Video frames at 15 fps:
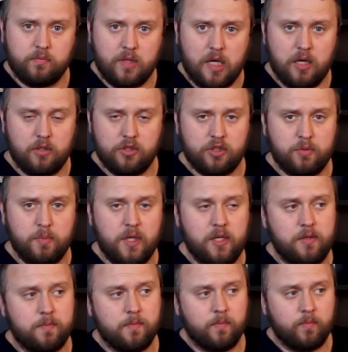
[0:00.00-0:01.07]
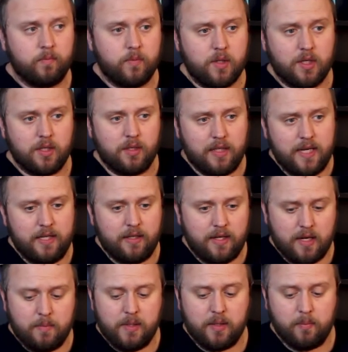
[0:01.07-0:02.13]
I don't just mean lately,
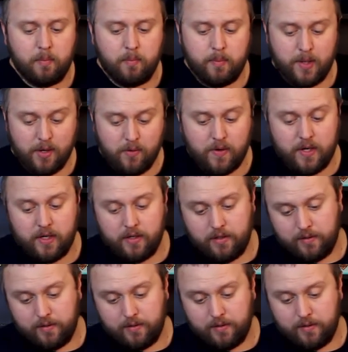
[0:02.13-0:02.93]
I mean period.